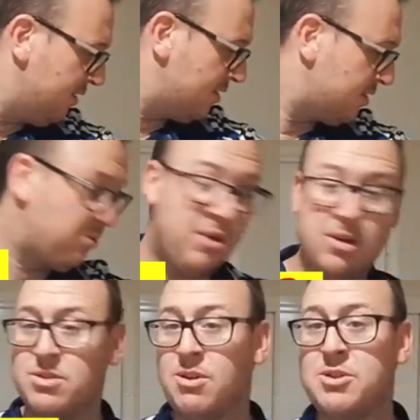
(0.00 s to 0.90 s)
got?
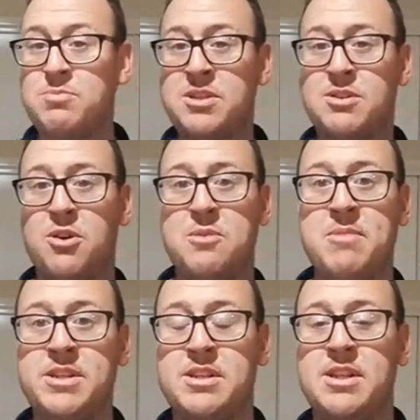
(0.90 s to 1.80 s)
Sorrell's Locksmiths, I already
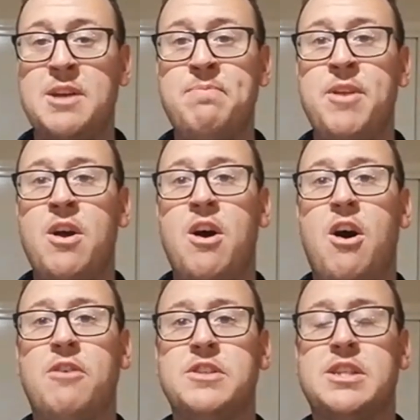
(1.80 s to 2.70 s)
mentioned them.
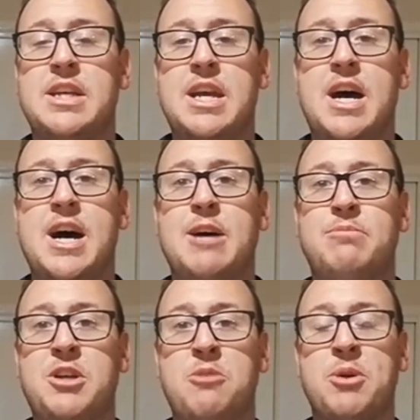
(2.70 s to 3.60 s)
Obviously,
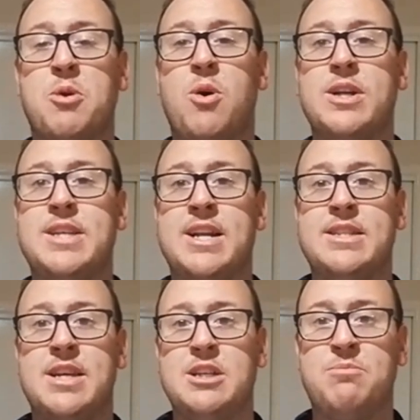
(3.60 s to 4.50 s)
Jerry Maguire down in
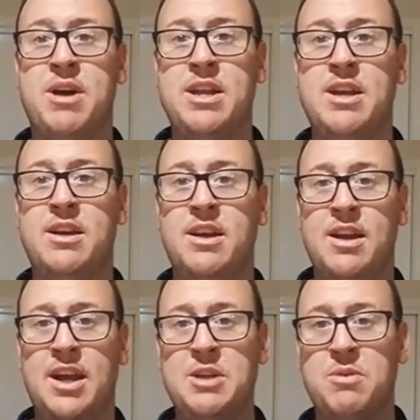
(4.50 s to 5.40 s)
Tasmania.
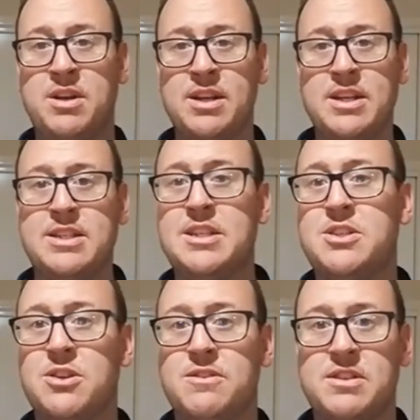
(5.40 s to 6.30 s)
Anyone needs his
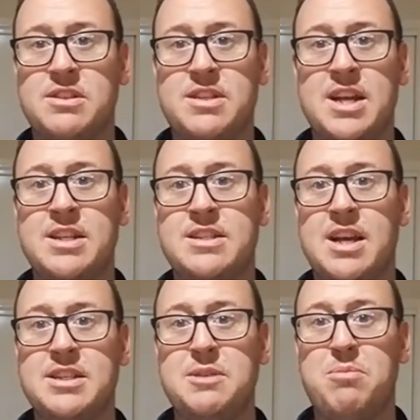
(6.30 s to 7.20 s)
services down in
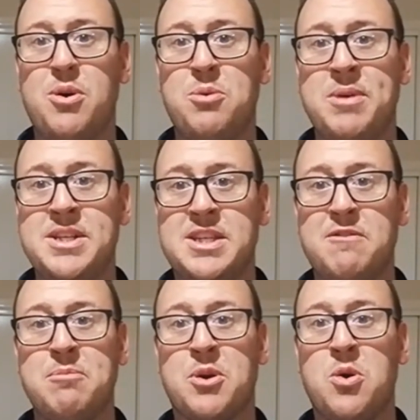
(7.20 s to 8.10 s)
Tassie, by all means,
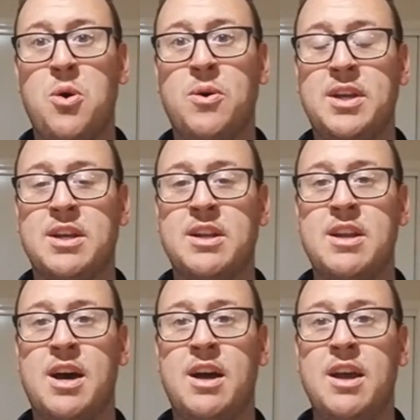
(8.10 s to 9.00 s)
give him a call. He can
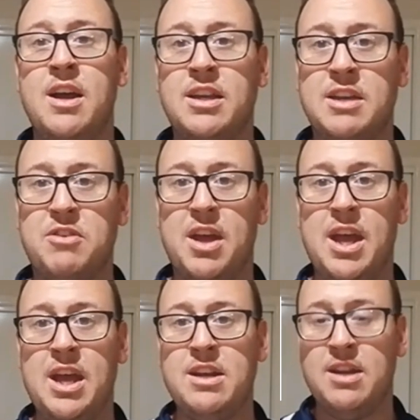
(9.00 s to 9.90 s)
give you a
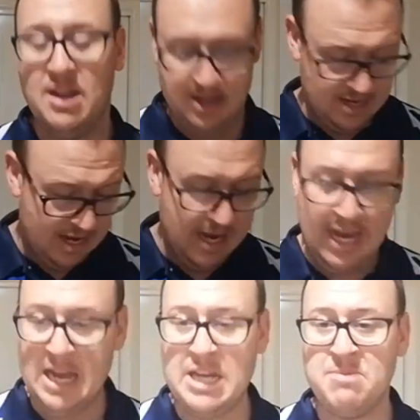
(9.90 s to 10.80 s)
hand.
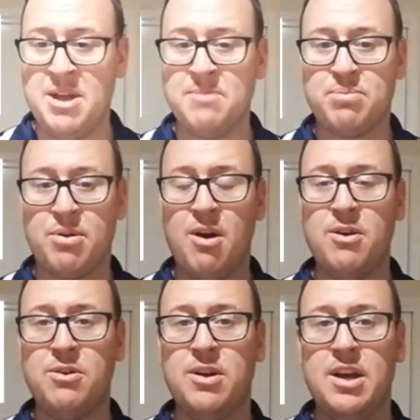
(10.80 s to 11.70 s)
Handyman
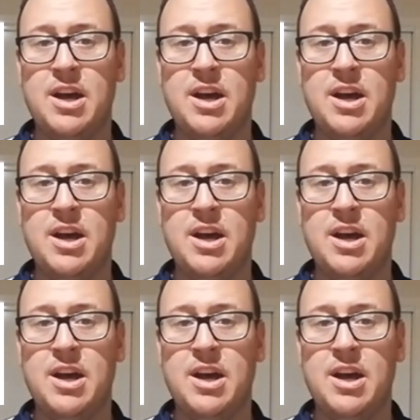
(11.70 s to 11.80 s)
Pro,